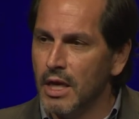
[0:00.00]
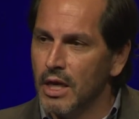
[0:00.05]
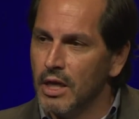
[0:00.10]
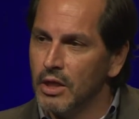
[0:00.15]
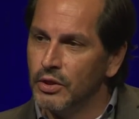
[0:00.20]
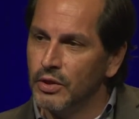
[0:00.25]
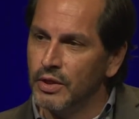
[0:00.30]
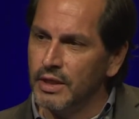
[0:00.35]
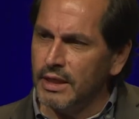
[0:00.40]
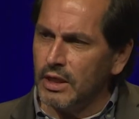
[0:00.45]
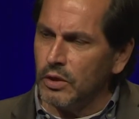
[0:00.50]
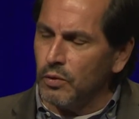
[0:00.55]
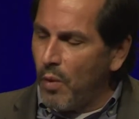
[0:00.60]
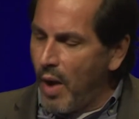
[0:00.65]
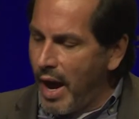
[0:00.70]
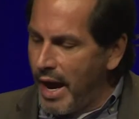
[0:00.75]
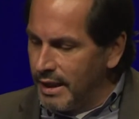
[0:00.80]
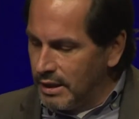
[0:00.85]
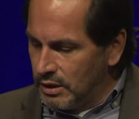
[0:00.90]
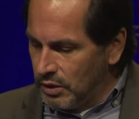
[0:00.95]
So this is
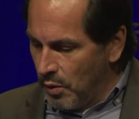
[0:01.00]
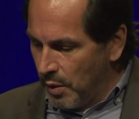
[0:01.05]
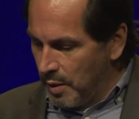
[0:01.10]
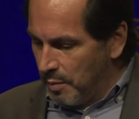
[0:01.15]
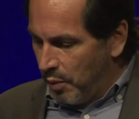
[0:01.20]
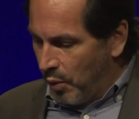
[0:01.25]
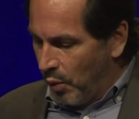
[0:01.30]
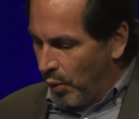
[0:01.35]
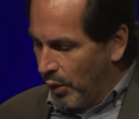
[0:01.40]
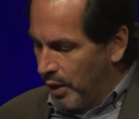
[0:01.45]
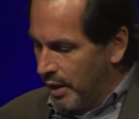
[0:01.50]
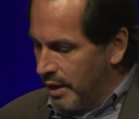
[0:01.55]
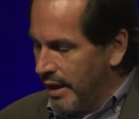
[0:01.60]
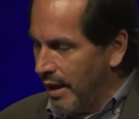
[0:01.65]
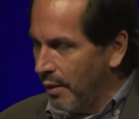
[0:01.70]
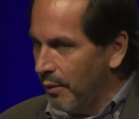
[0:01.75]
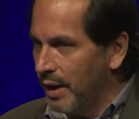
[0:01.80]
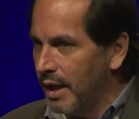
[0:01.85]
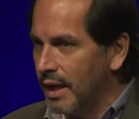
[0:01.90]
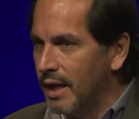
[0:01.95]
why it's so important that
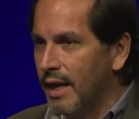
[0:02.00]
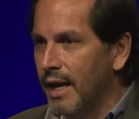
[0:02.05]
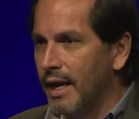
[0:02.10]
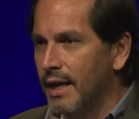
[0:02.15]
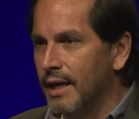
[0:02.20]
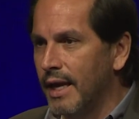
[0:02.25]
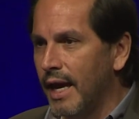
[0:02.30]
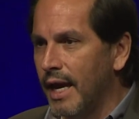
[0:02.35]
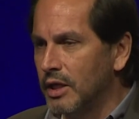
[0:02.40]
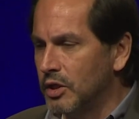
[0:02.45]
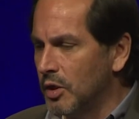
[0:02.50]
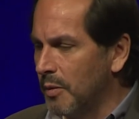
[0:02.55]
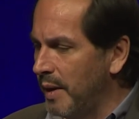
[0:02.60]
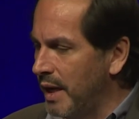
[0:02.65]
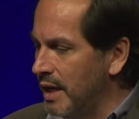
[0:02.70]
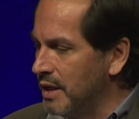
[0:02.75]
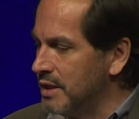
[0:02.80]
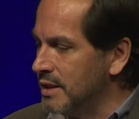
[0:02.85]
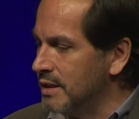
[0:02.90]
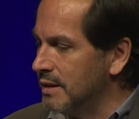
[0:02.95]
we engage our
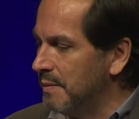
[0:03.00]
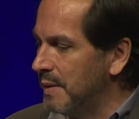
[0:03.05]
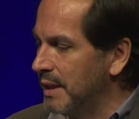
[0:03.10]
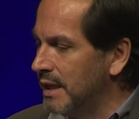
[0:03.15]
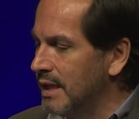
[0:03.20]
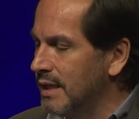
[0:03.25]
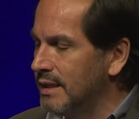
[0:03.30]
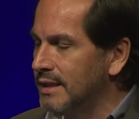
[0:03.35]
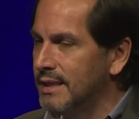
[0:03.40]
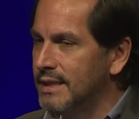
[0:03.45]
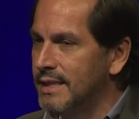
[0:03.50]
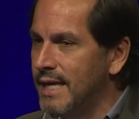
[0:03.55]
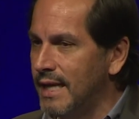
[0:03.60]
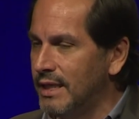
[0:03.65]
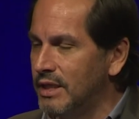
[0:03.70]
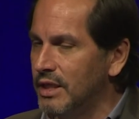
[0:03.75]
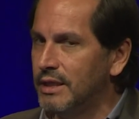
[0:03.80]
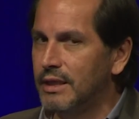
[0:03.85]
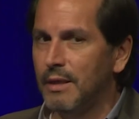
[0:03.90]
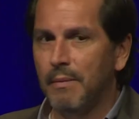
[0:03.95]
patients, because it's not
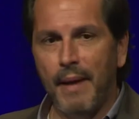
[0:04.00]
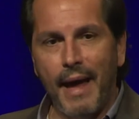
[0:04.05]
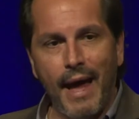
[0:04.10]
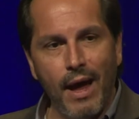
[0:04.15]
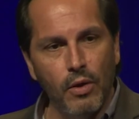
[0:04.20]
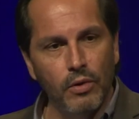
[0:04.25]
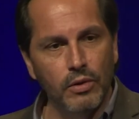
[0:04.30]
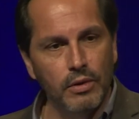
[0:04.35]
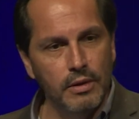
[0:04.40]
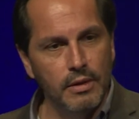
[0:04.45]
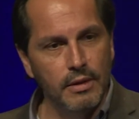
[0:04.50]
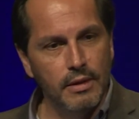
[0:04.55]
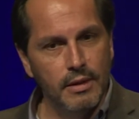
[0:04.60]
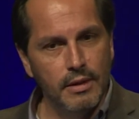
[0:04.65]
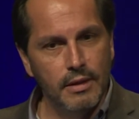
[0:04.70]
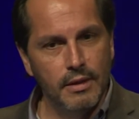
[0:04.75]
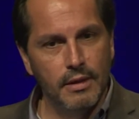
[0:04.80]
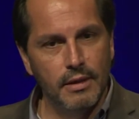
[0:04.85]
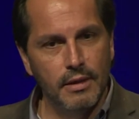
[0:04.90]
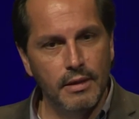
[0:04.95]
just about,
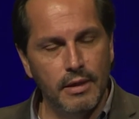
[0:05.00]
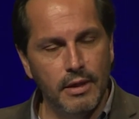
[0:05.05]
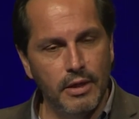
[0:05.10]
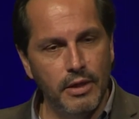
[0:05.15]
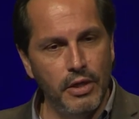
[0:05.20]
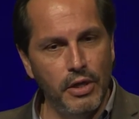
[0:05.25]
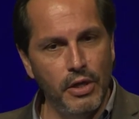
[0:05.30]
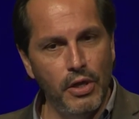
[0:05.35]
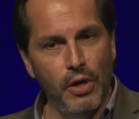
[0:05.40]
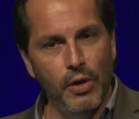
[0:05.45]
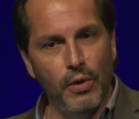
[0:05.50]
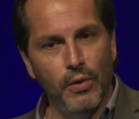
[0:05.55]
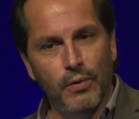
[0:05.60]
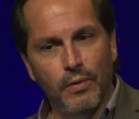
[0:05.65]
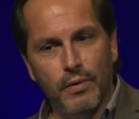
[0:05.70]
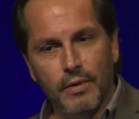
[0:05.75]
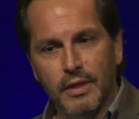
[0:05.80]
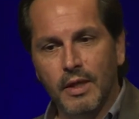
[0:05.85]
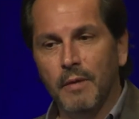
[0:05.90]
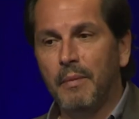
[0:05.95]
the